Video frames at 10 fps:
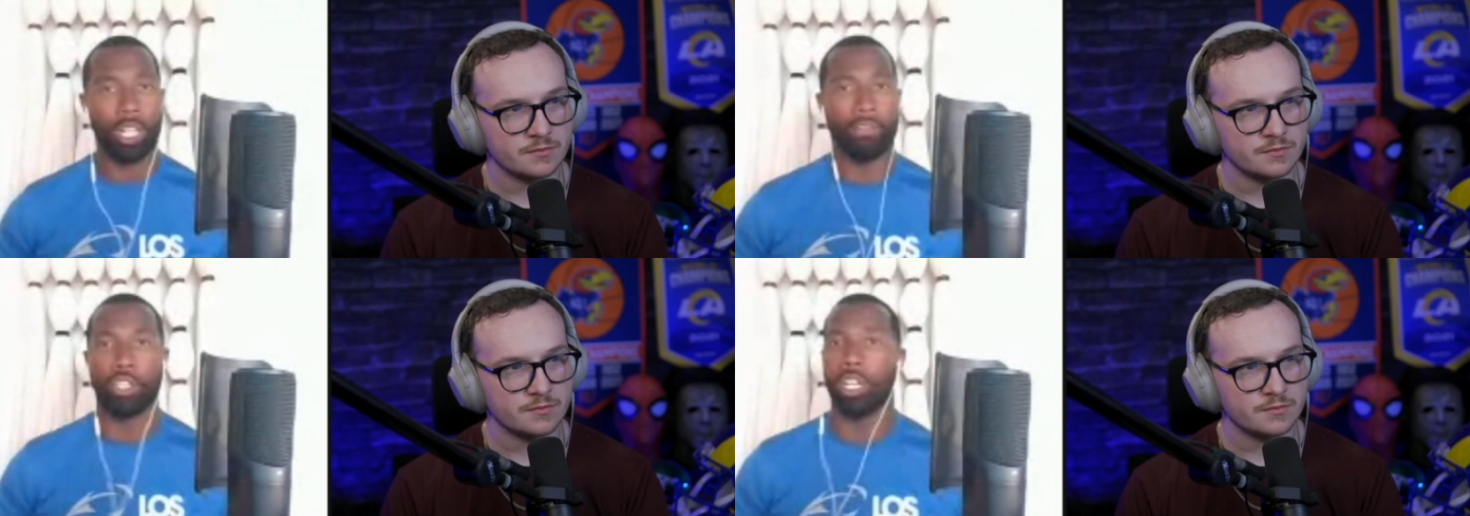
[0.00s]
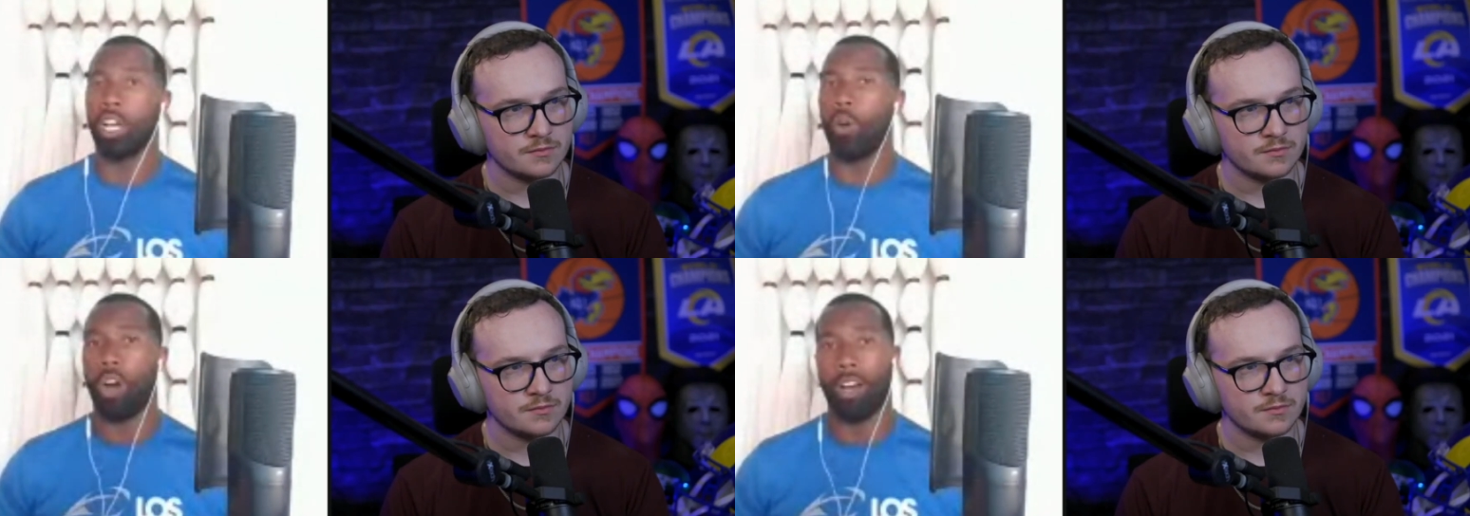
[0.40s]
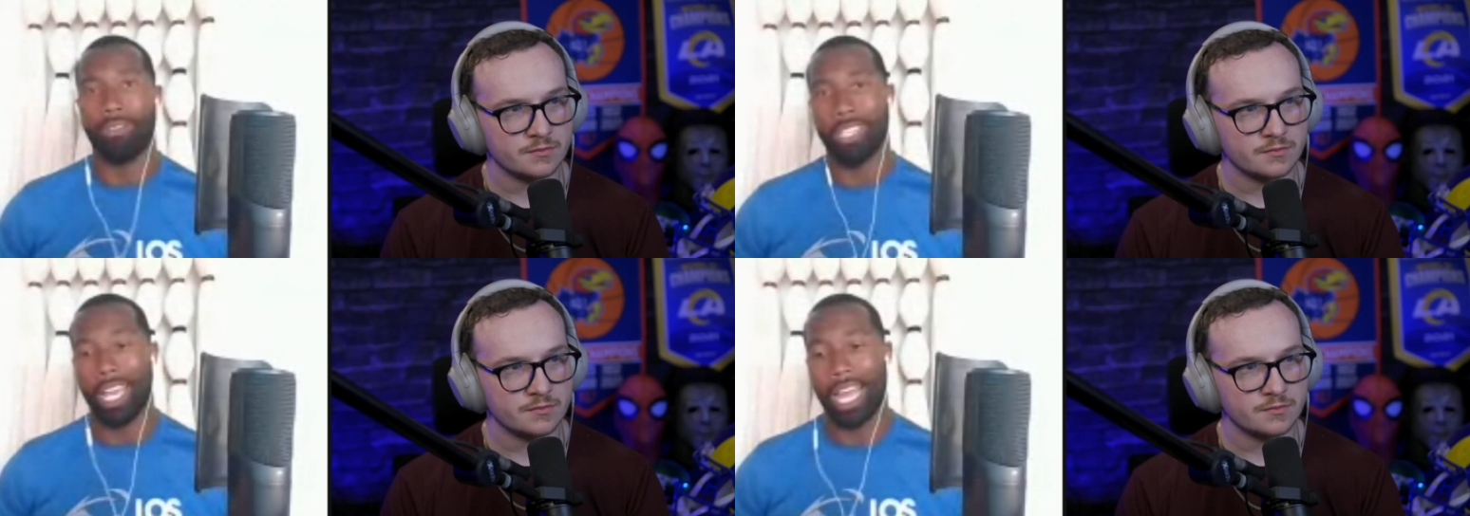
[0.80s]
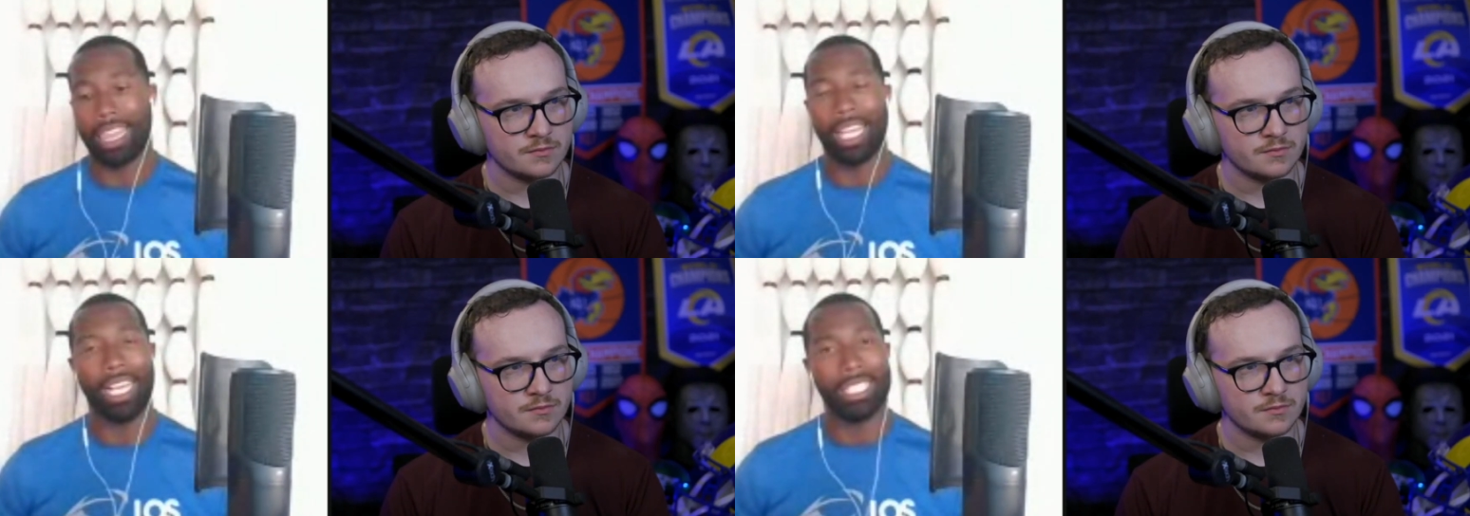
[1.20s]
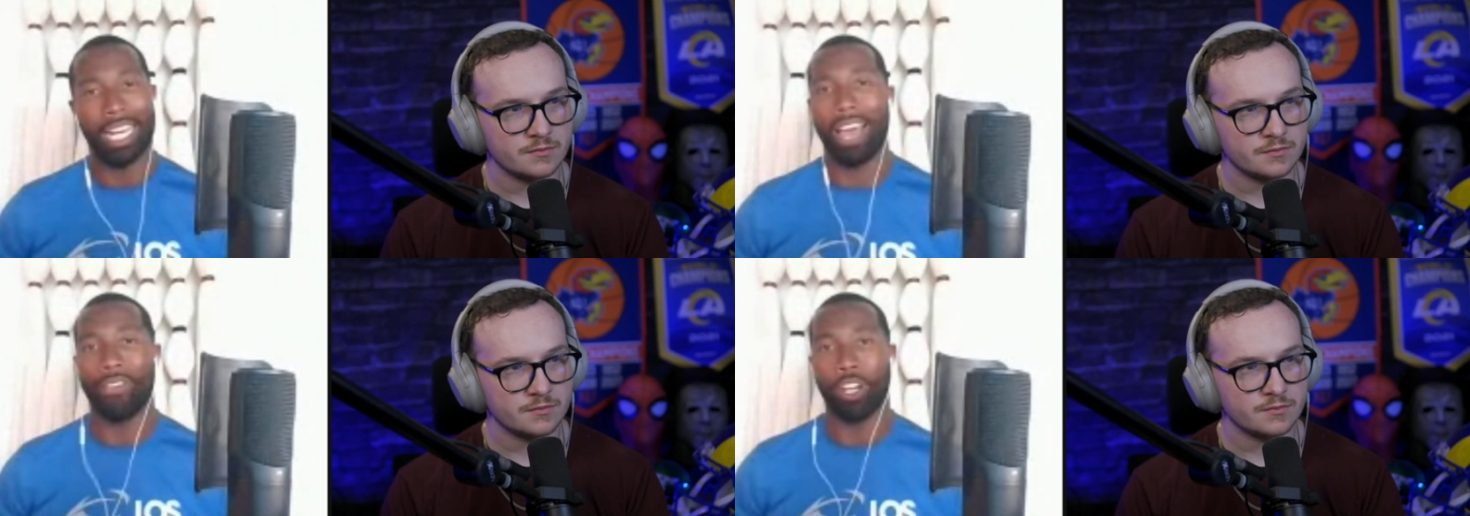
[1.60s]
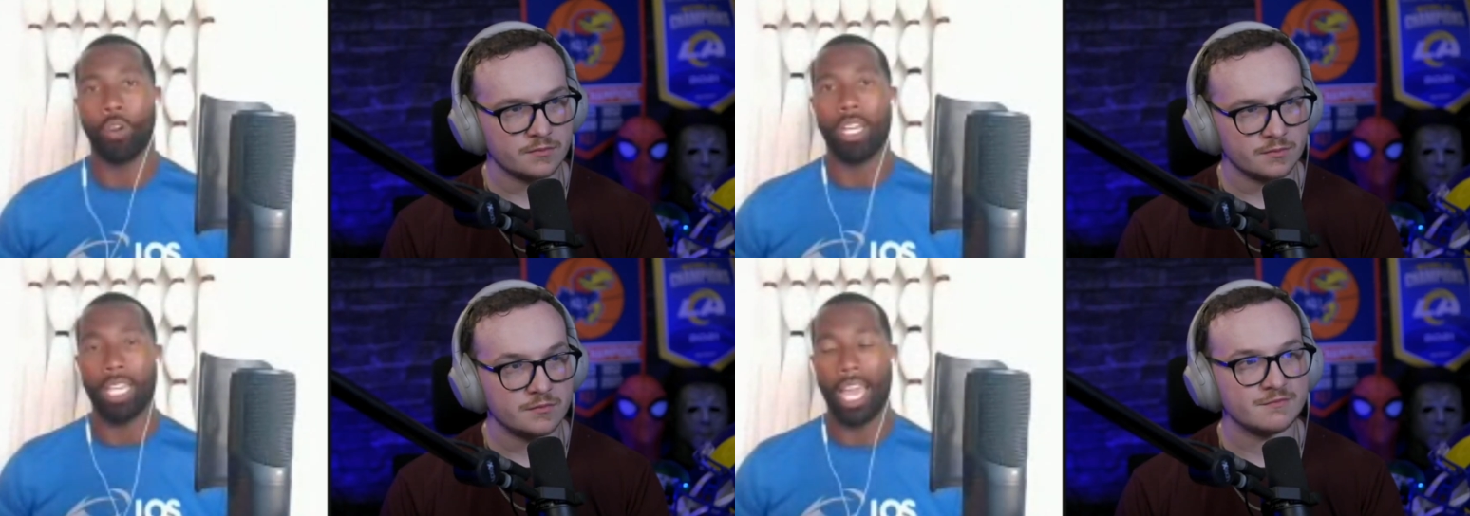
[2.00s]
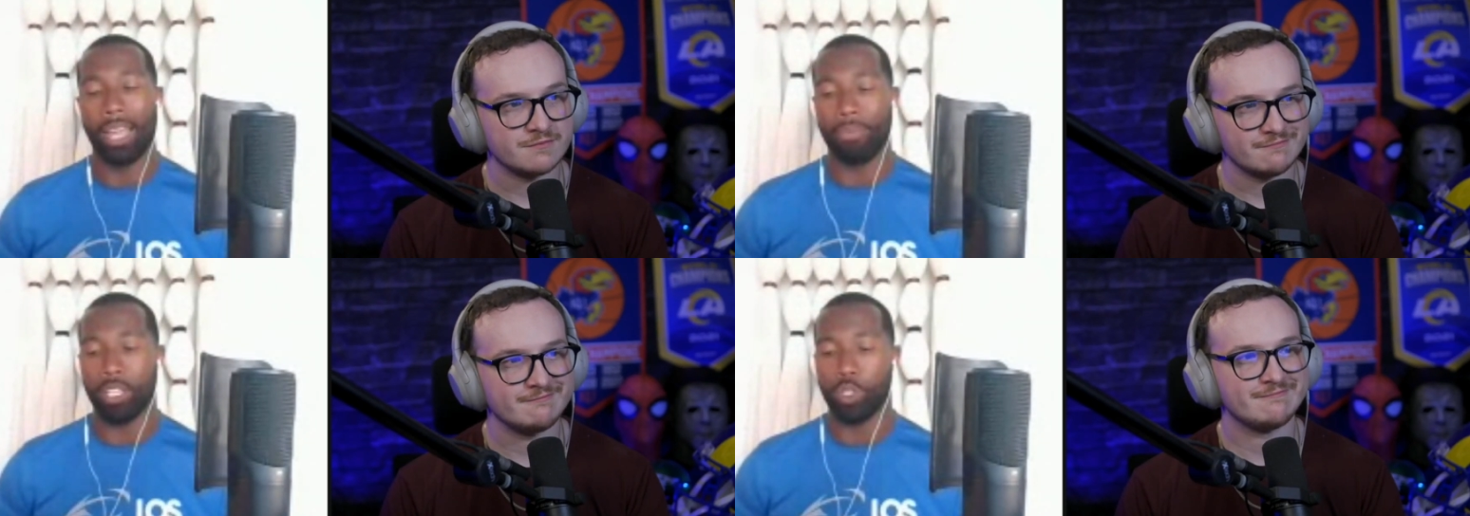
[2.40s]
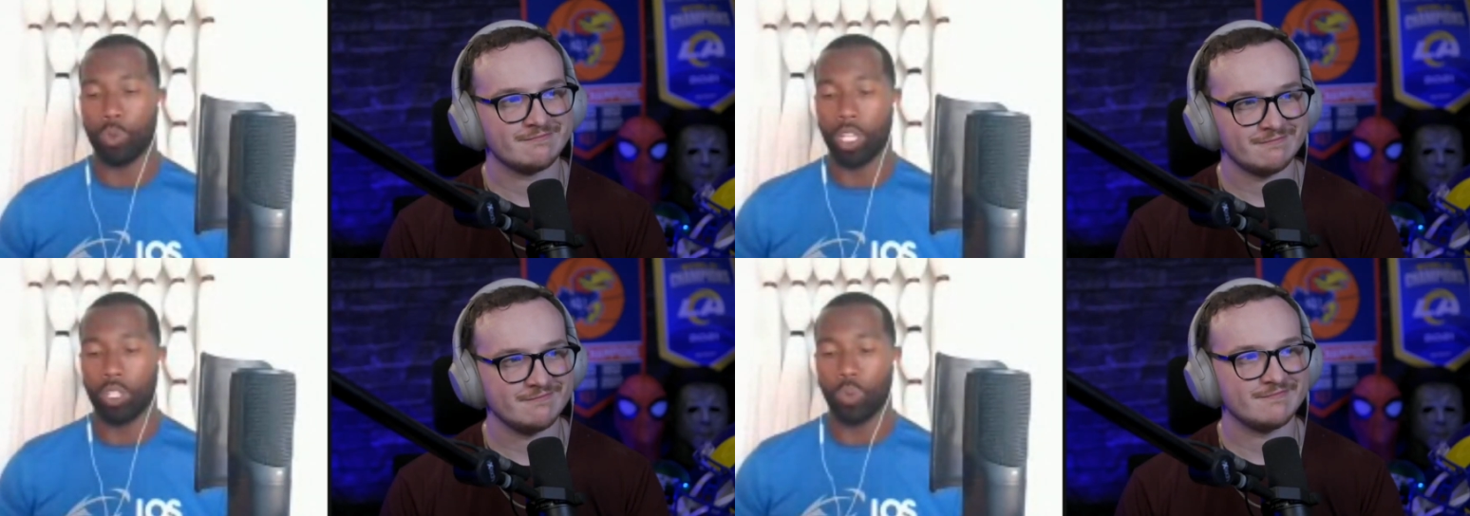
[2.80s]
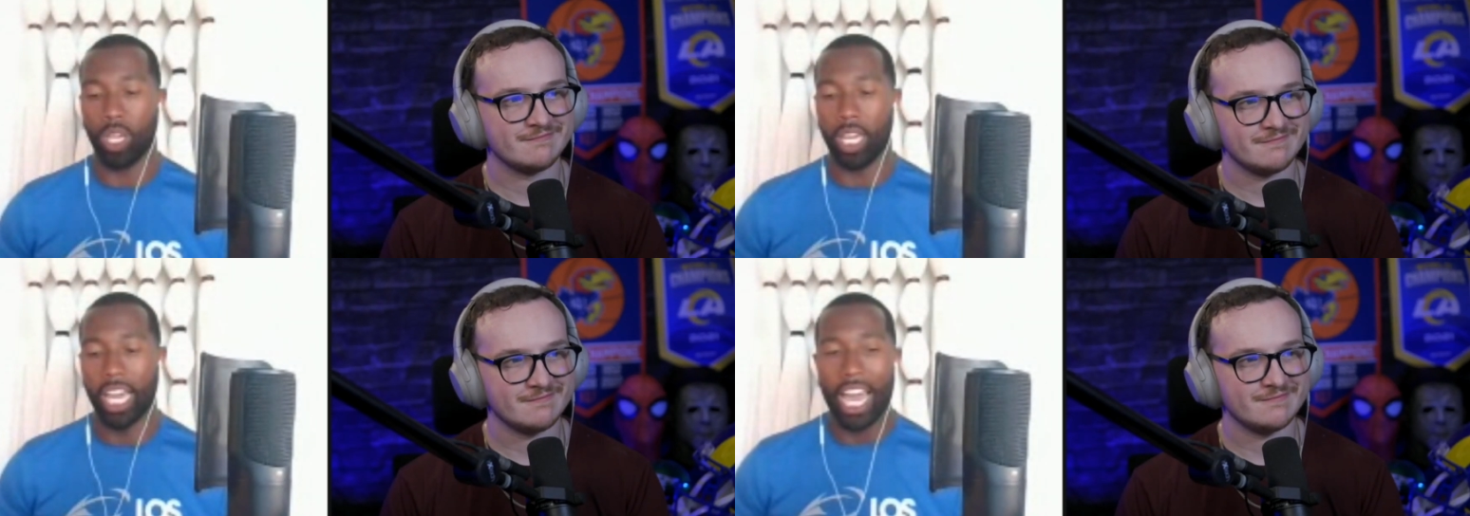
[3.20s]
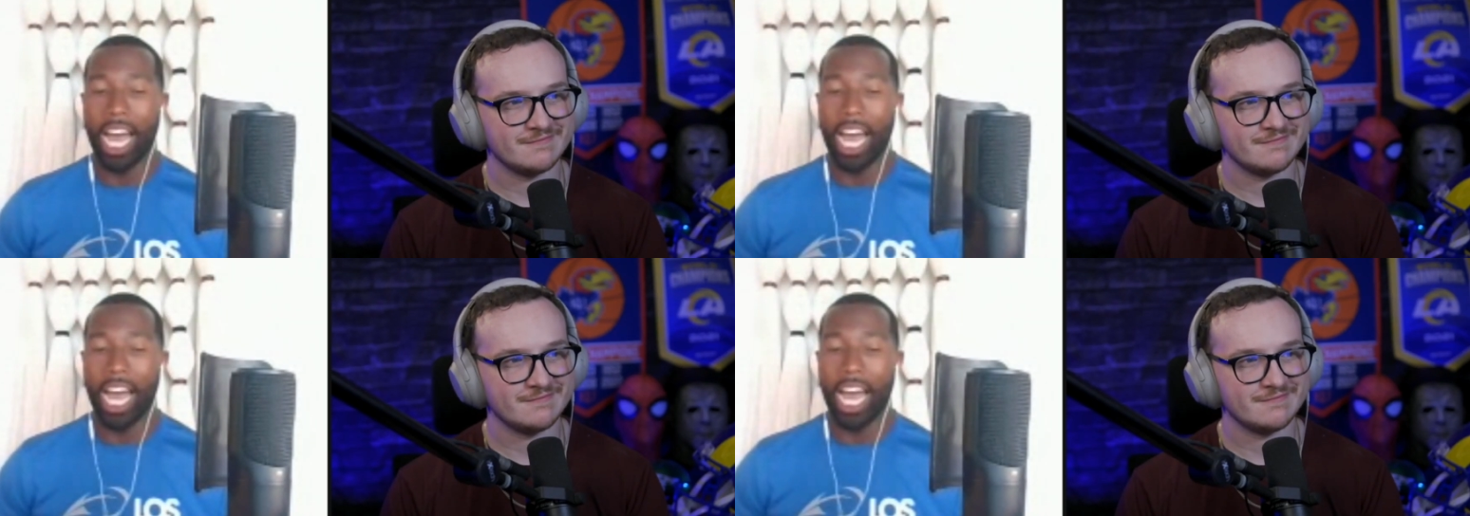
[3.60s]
Speaker 1: Love's going to go off, Jake. I think he's going to have a great game this this week.